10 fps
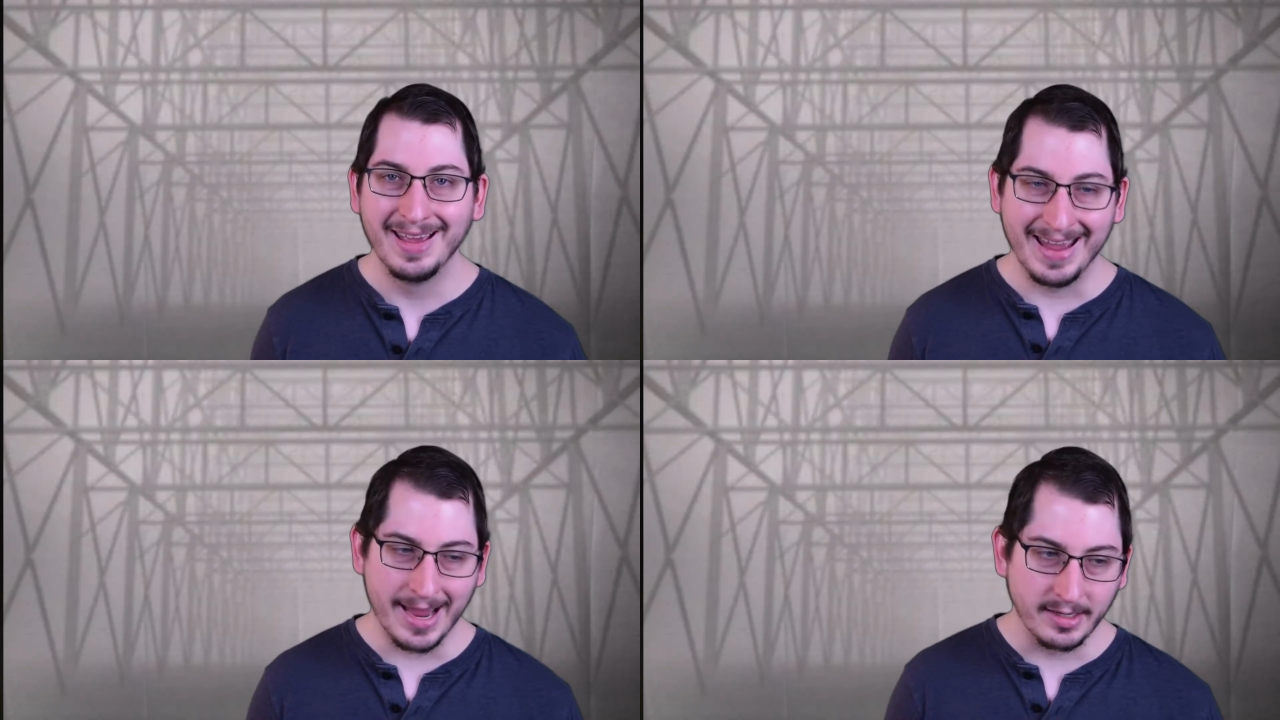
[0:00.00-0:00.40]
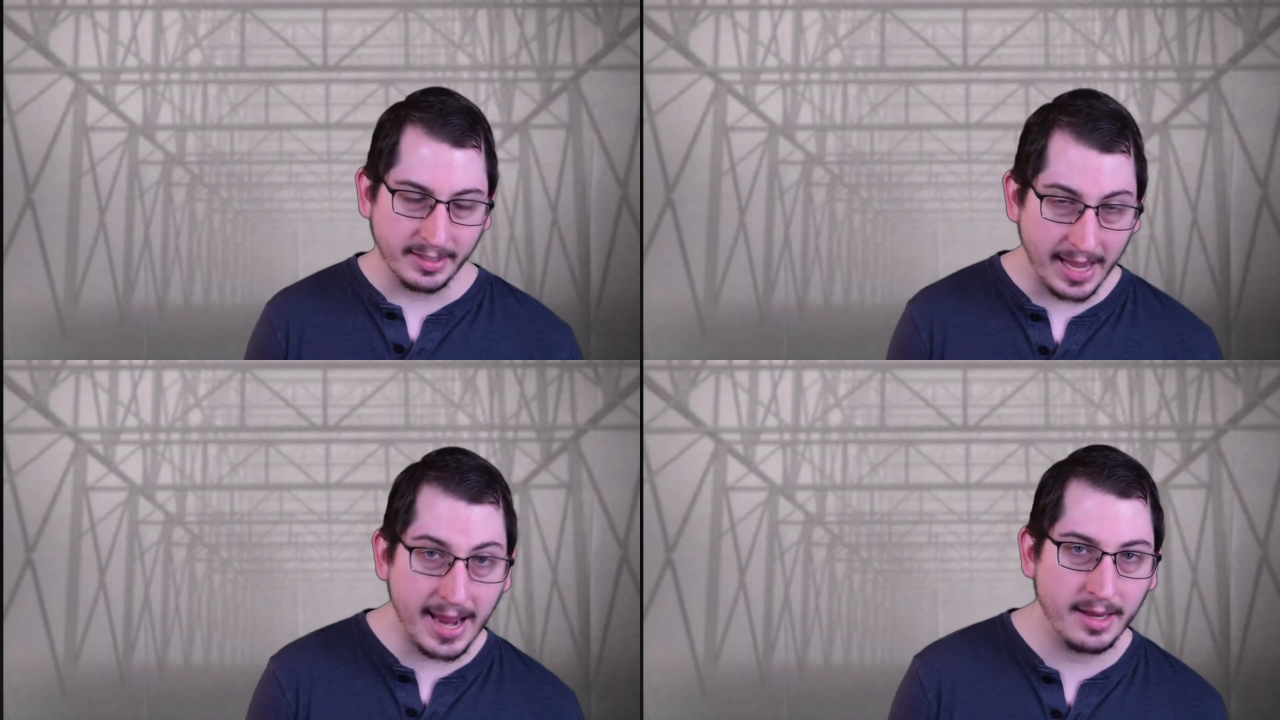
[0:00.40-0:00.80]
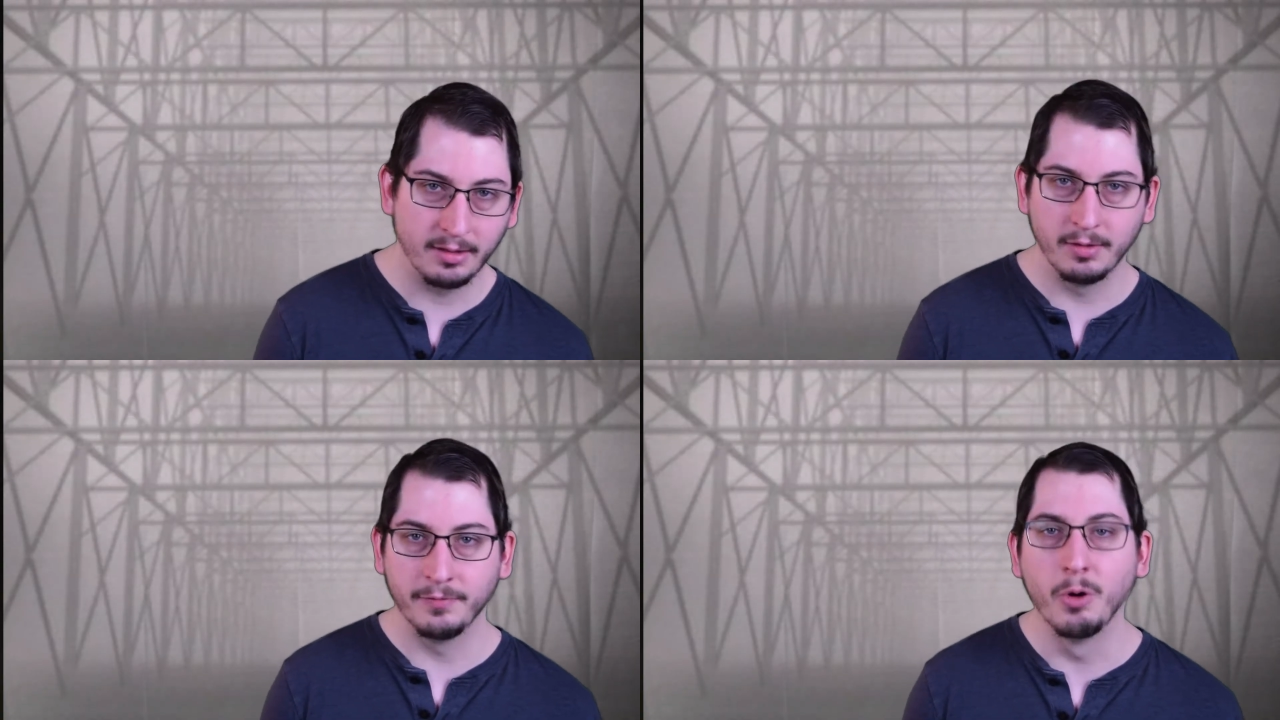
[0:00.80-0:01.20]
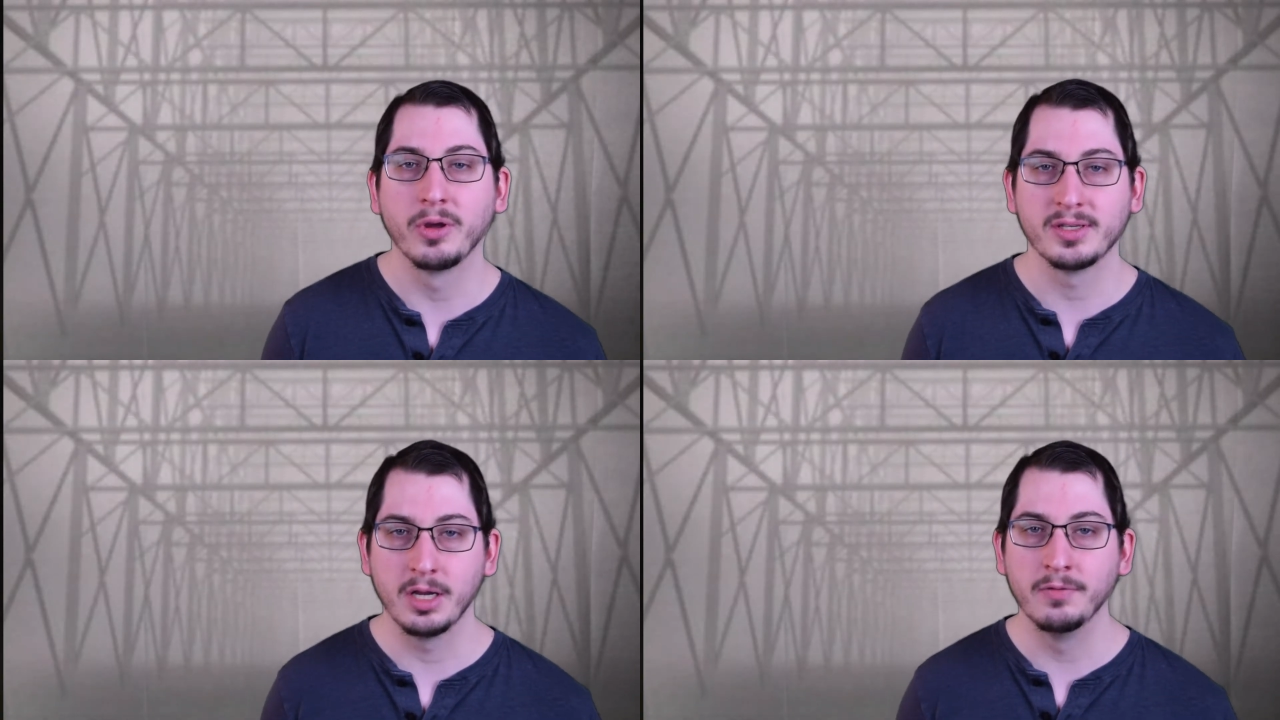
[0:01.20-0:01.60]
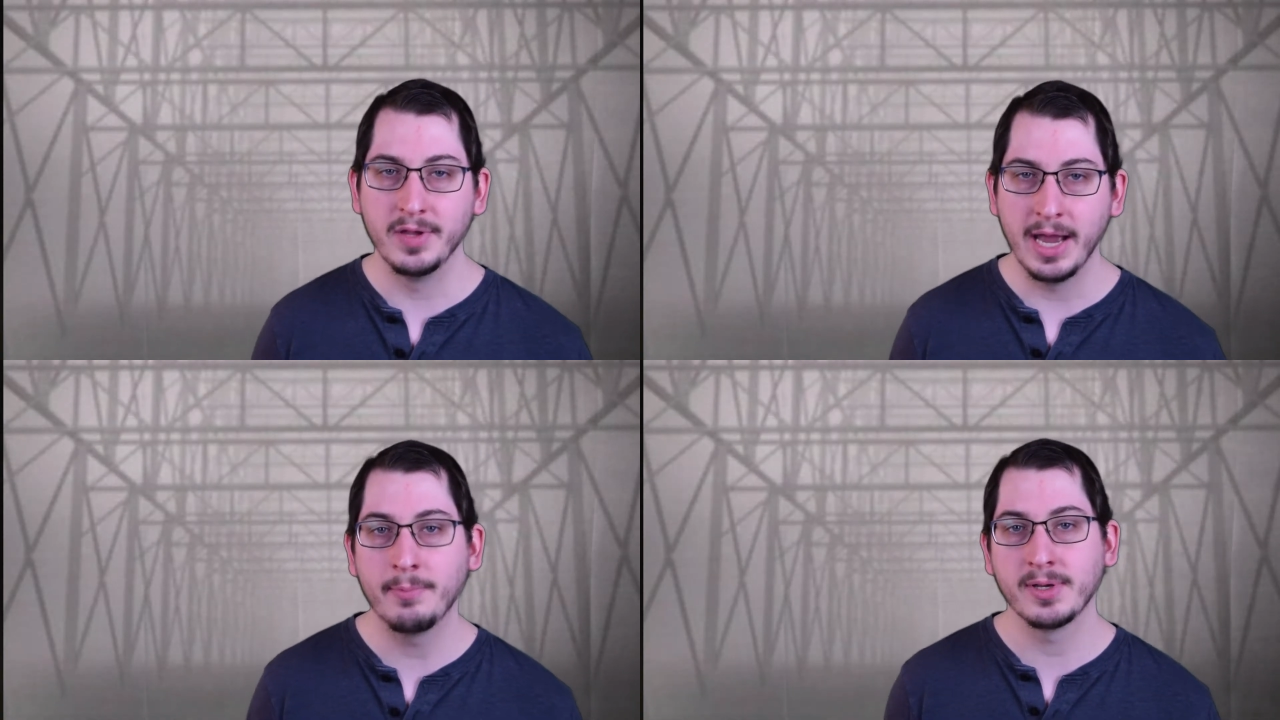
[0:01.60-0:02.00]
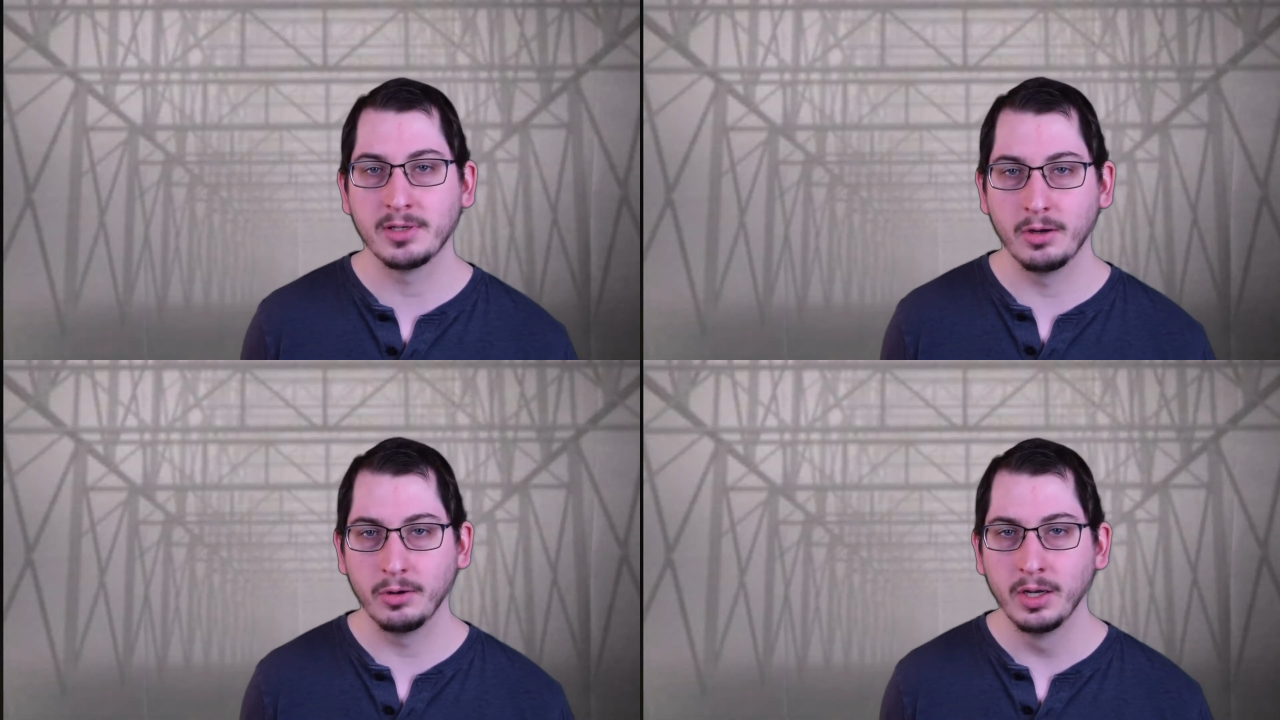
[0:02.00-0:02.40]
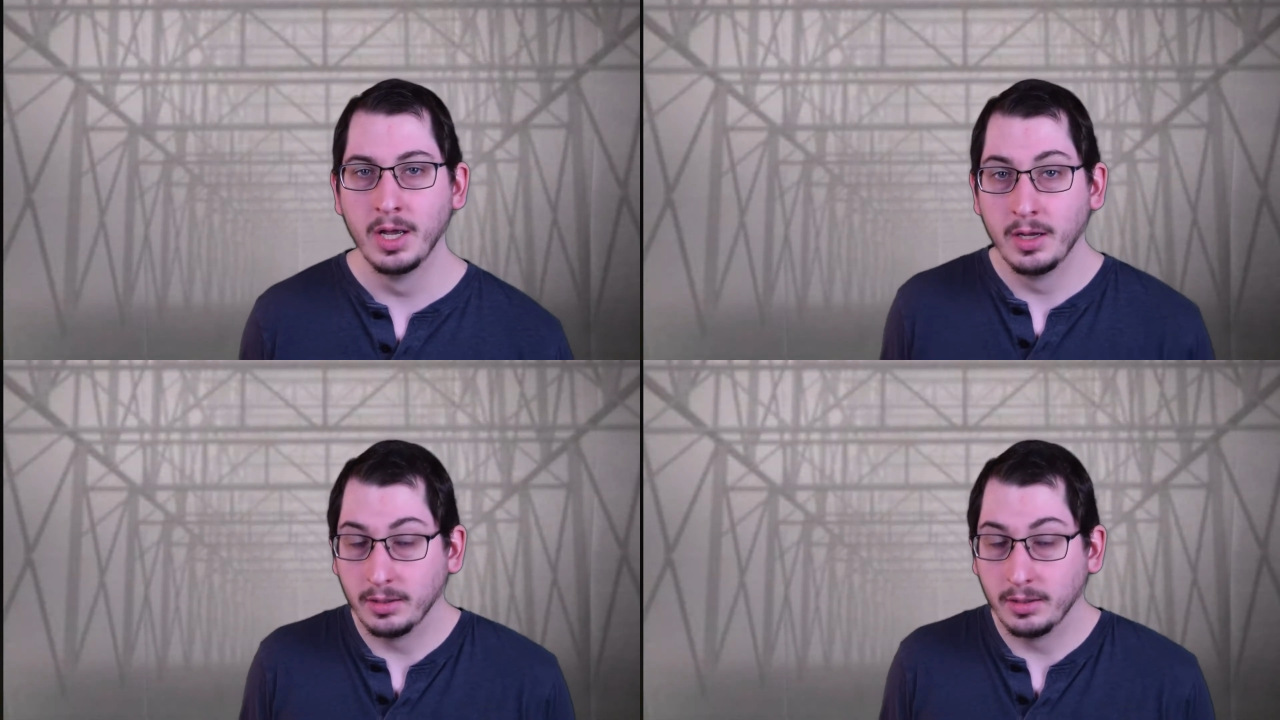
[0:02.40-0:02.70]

and Kate, the focus of the episode,